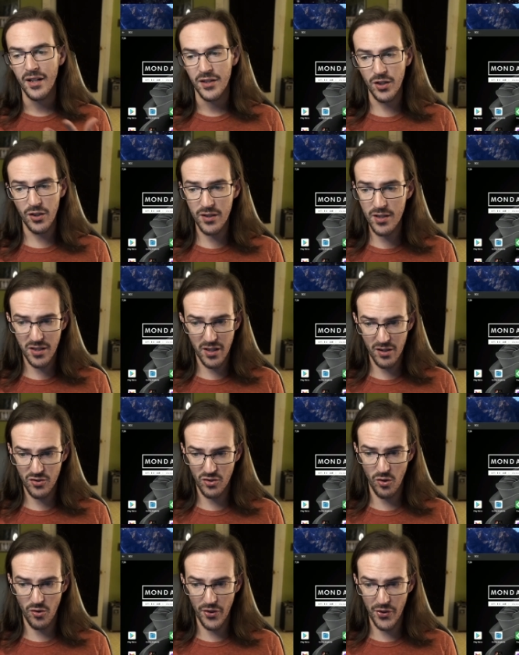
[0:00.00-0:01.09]
you're just going to
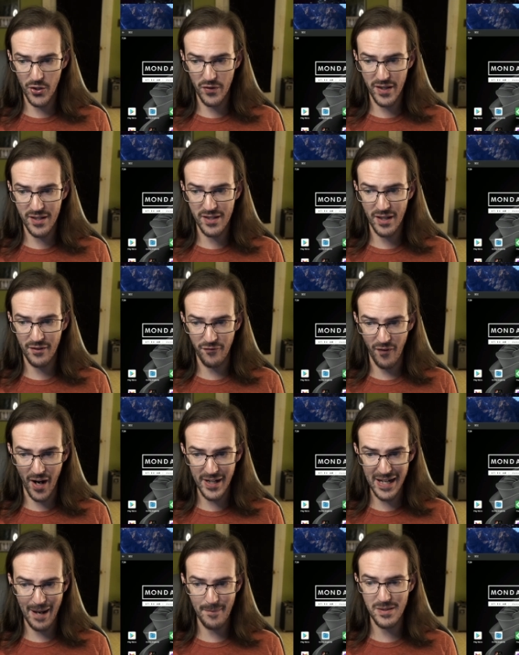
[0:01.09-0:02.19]
scroll through these and
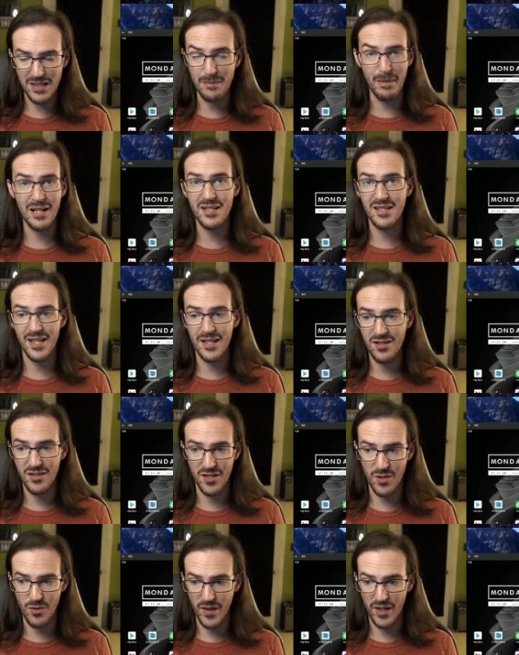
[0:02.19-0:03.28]
find apps that make sense
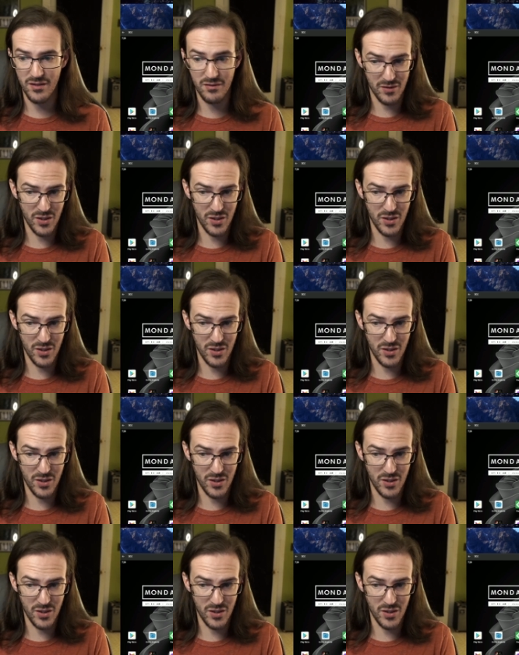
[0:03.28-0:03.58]
to you that